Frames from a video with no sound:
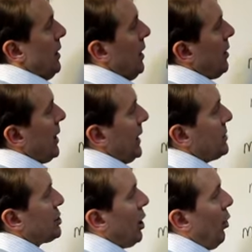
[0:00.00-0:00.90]

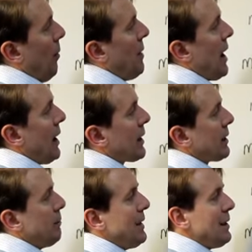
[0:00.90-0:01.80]
Alright, so
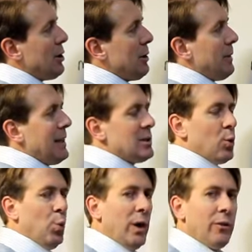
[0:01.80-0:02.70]
ma'ak literally means
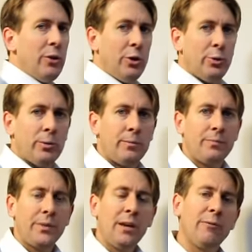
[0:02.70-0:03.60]
with you.
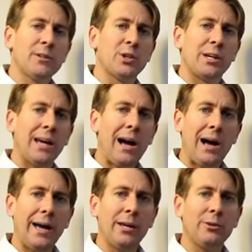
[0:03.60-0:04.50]
If it's a
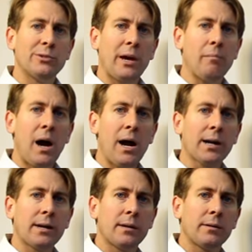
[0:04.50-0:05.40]
guy, you say
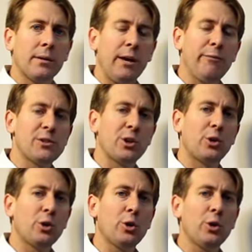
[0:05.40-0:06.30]
ma'ak. If it's a
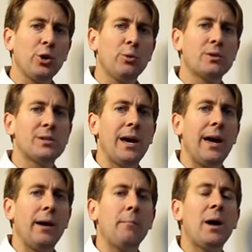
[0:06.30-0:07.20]
girl, you would
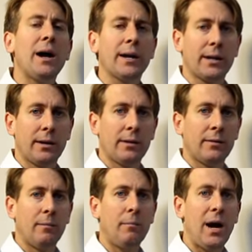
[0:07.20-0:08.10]
say ma'ak,
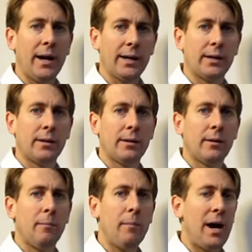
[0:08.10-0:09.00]
ma'ak,
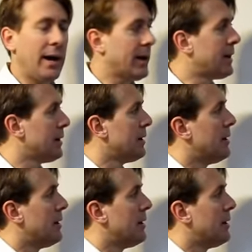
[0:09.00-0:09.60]
ma'ak.